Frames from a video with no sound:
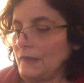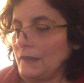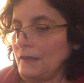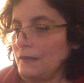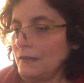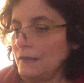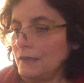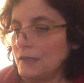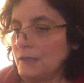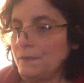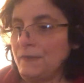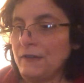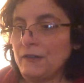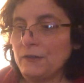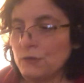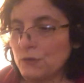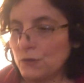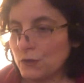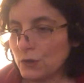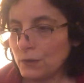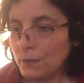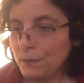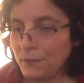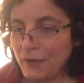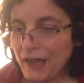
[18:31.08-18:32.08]

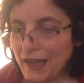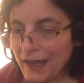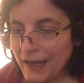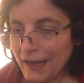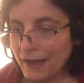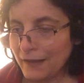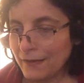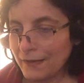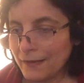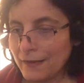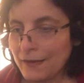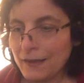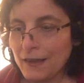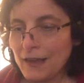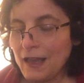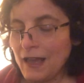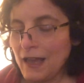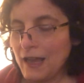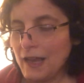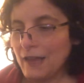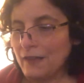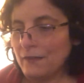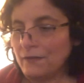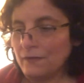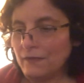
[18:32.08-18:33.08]
spiritual path
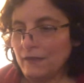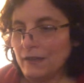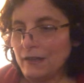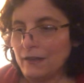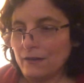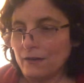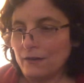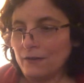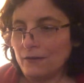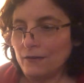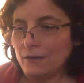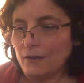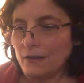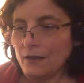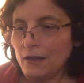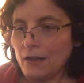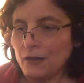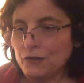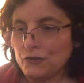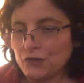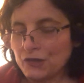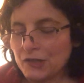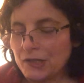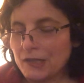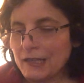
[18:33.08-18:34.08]
and their
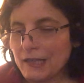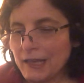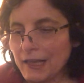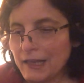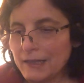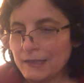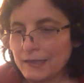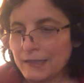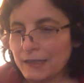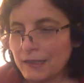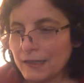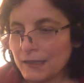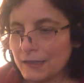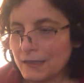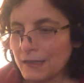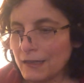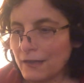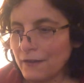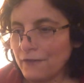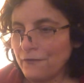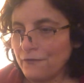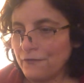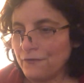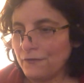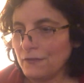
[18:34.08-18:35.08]
understandings
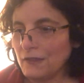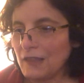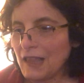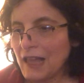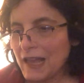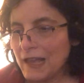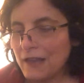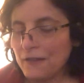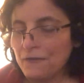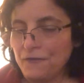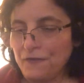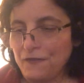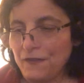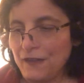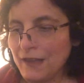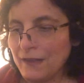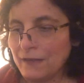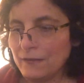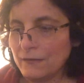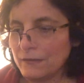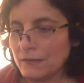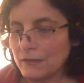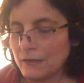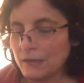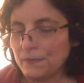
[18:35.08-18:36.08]
of life
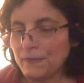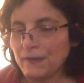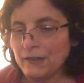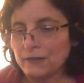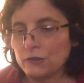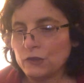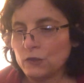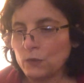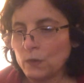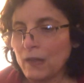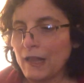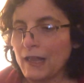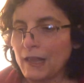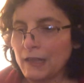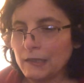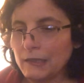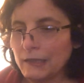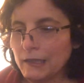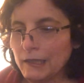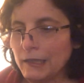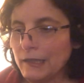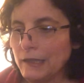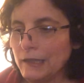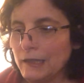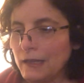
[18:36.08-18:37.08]
and
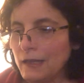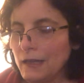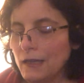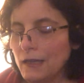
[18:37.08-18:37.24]
spirituality,